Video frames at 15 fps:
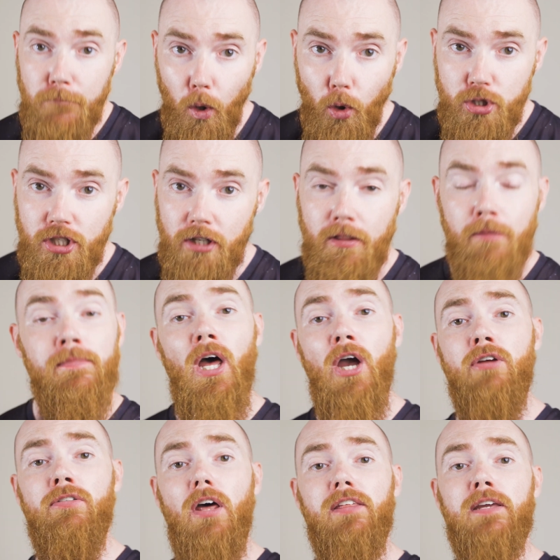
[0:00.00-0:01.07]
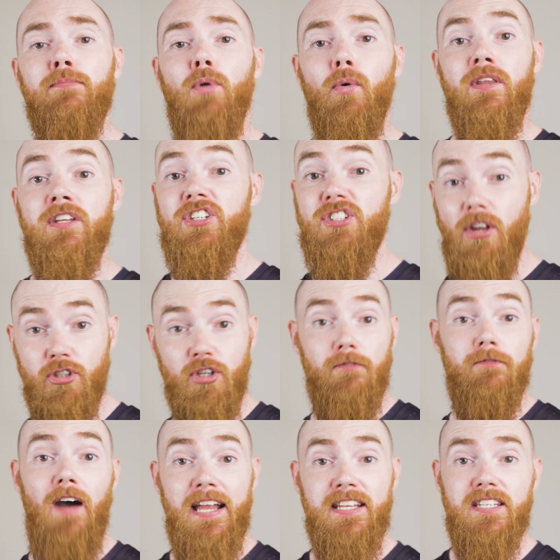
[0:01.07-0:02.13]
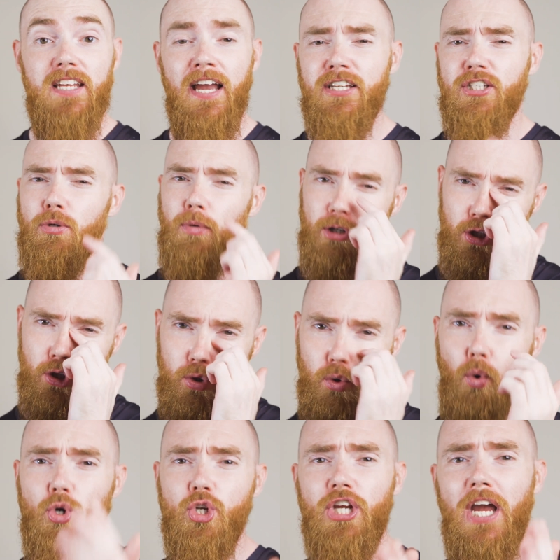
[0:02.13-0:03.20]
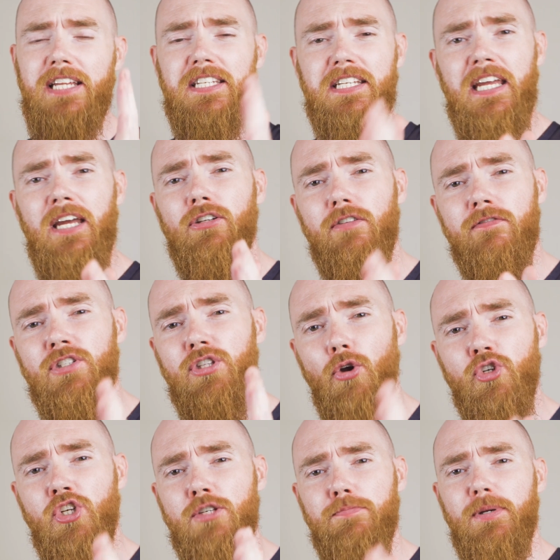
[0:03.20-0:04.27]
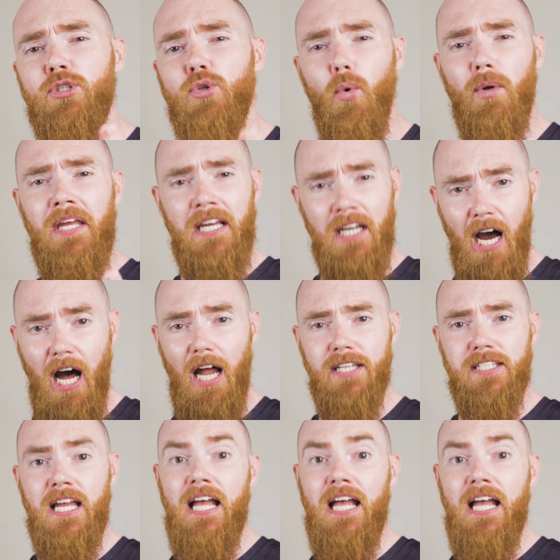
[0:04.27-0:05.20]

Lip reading: Most of them now nothing more than Sturgeon fan sites who are so shit scared of Sturgeon's Praetorian Guard